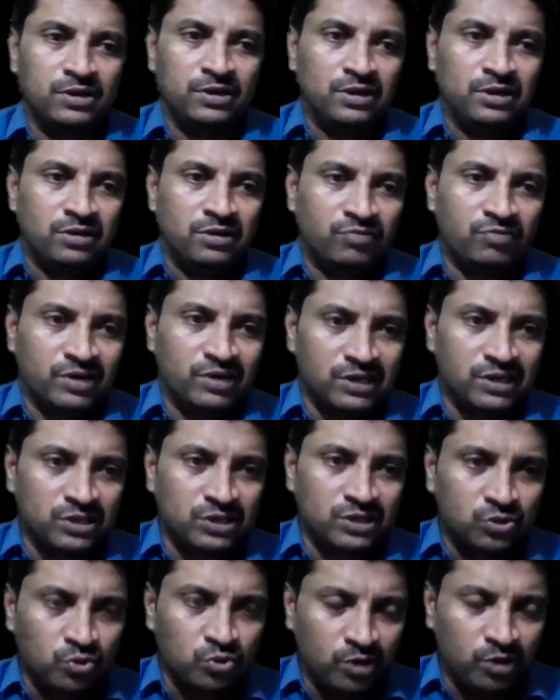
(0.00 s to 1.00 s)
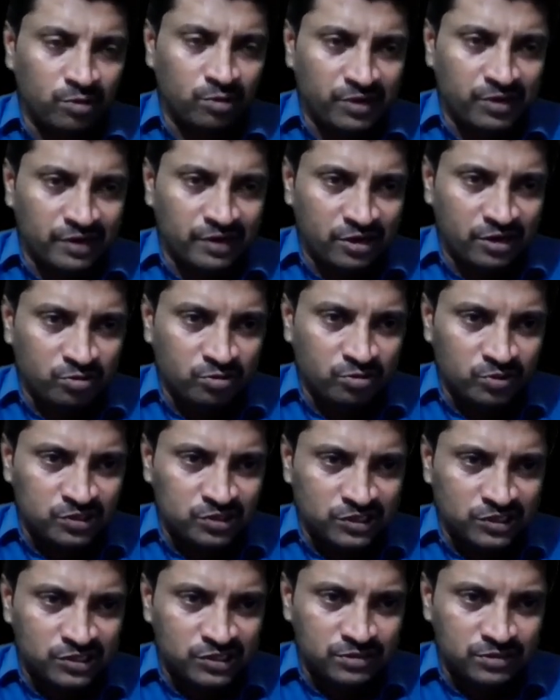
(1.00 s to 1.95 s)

What are the 2 element attribute sets?